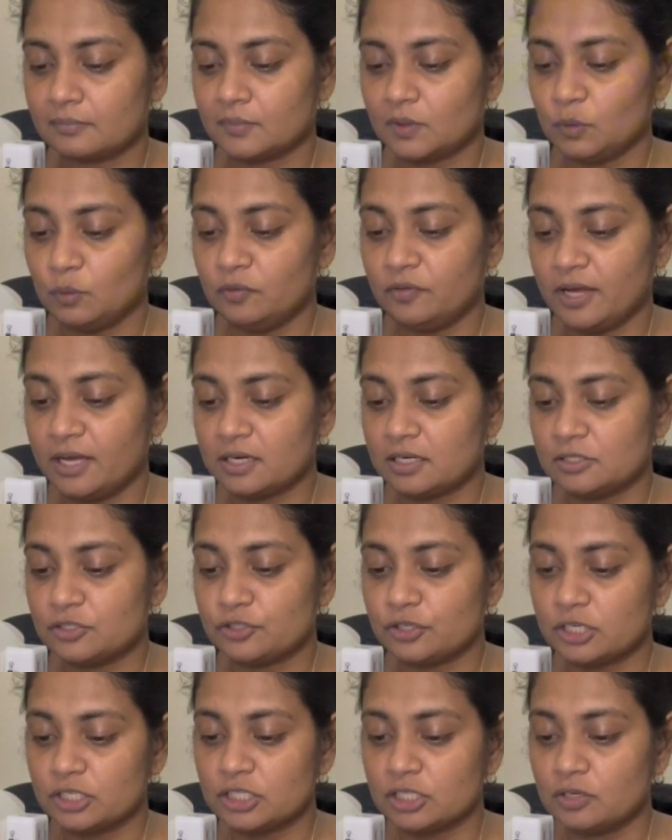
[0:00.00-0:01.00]
We've had
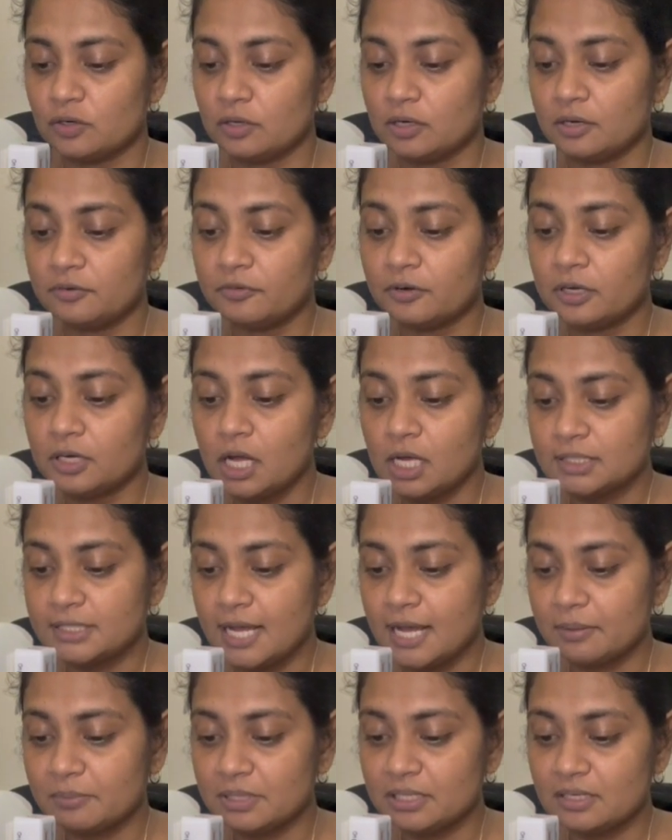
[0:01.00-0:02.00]
construction going on for a long
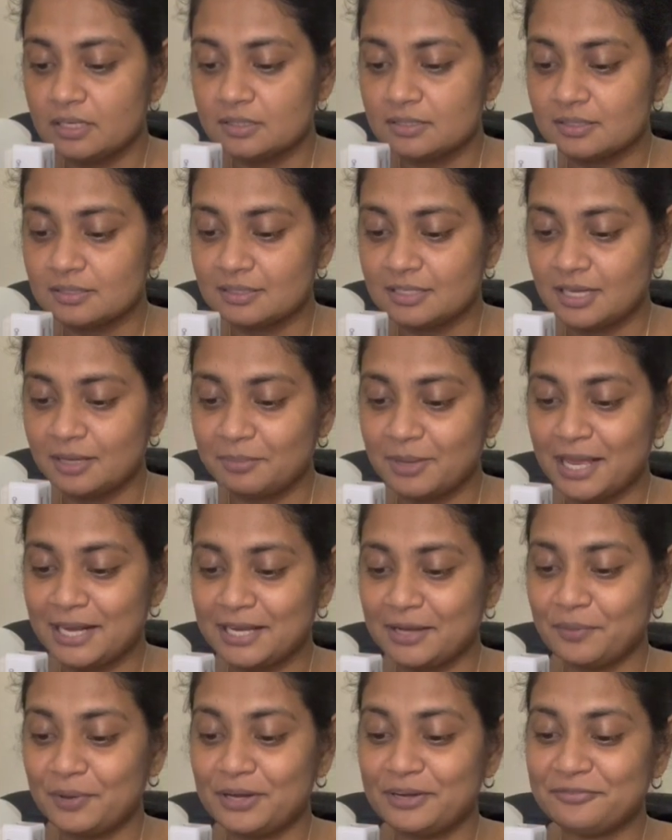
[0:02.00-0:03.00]
time and it doesn't seem like they
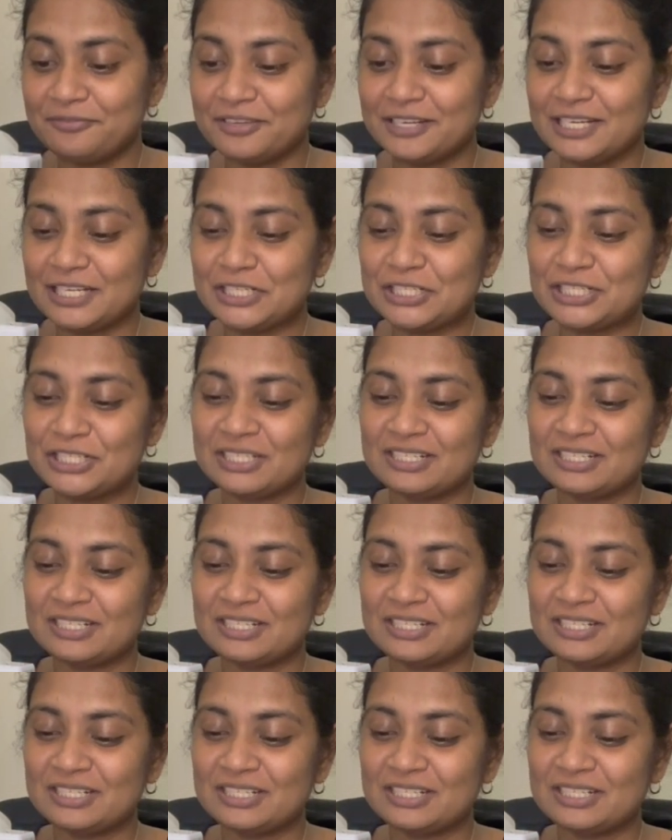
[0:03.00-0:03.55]
want to finish.